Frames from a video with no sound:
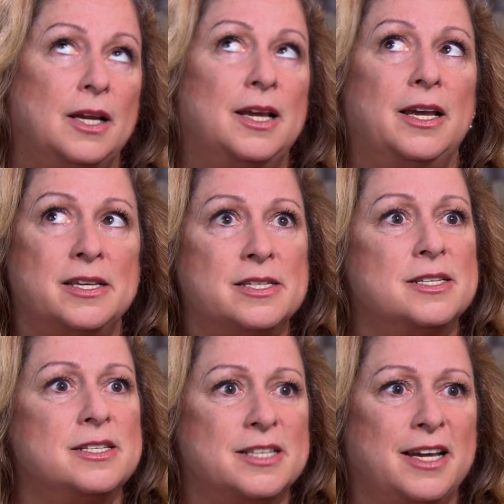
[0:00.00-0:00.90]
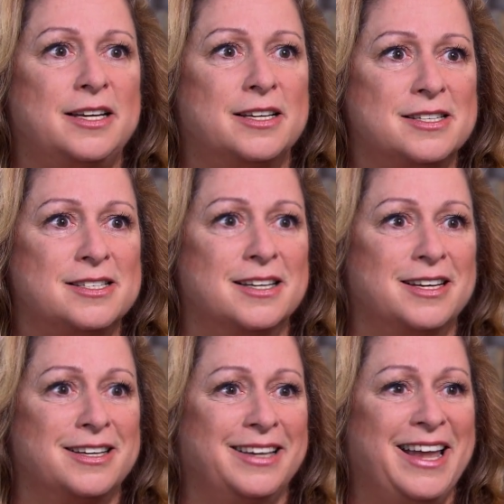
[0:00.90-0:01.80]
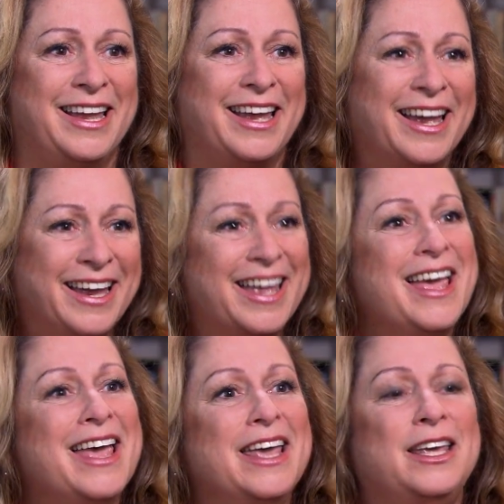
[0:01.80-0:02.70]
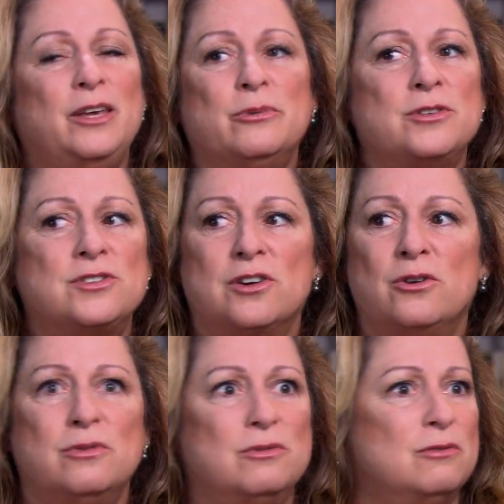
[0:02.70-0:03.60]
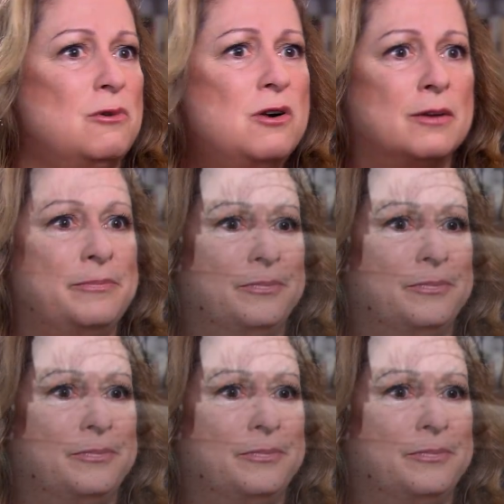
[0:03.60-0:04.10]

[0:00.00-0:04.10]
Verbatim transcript: Instantaneously. He was so warm.